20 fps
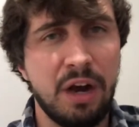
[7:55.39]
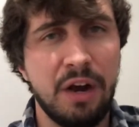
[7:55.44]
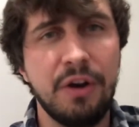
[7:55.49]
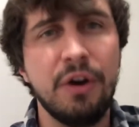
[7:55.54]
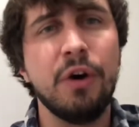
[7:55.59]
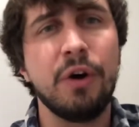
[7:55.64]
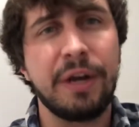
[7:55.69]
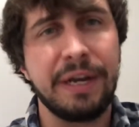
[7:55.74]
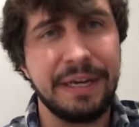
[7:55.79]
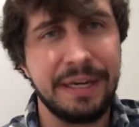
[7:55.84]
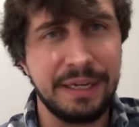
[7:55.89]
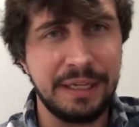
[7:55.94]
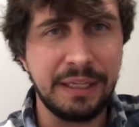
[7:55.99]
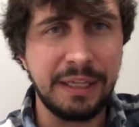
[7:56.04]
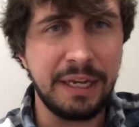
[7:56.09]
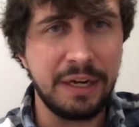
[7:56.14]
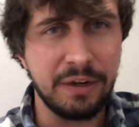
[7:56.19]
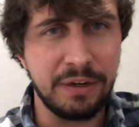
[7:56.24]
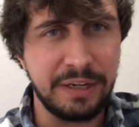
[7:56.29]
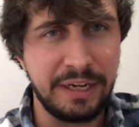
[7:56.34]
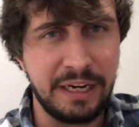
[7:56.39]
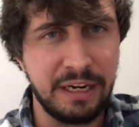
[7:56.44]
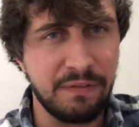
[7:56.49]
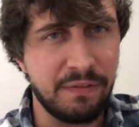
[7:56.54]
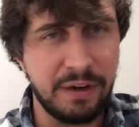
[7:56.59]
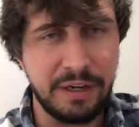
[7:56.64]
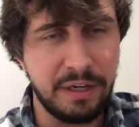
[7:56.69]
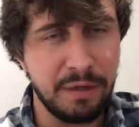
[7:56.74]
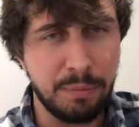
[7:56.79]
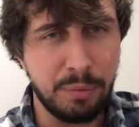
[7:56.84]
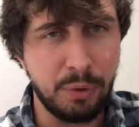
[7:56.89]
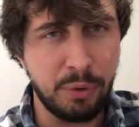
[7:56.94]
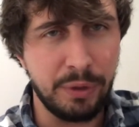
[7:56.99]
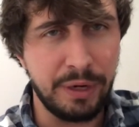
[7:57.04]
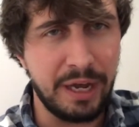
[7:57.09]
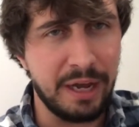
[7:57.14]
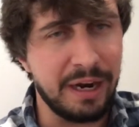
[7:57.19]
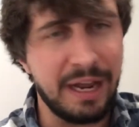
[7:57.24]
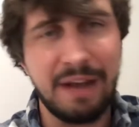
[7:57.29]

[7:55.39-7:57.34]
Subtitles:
unhook it at a later date if I need to pull it out.